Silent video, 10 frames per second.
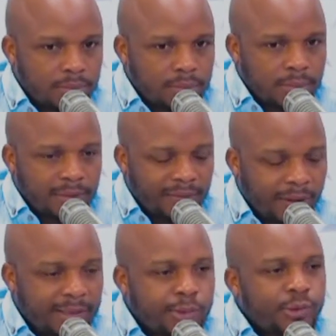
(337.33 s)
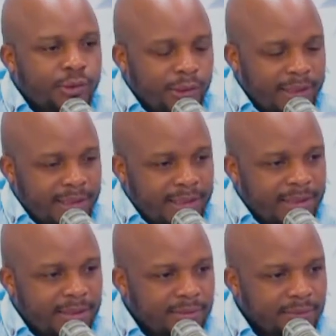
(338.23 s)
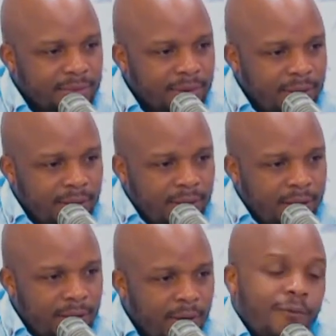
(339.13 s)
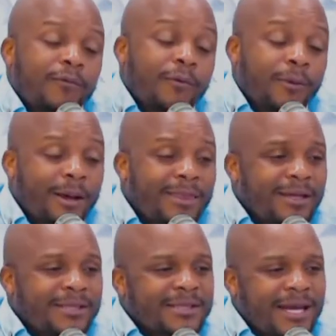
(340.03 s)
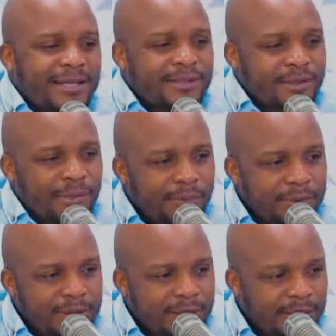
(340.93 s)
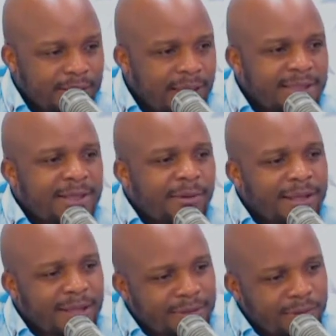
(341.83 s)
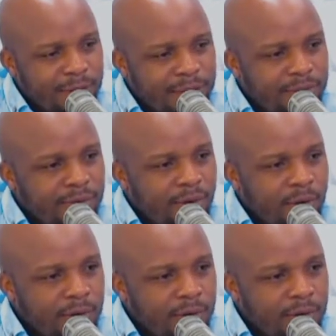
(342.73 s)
If you had two choices, go for the one that scares you the most. That's the one that will make you grow.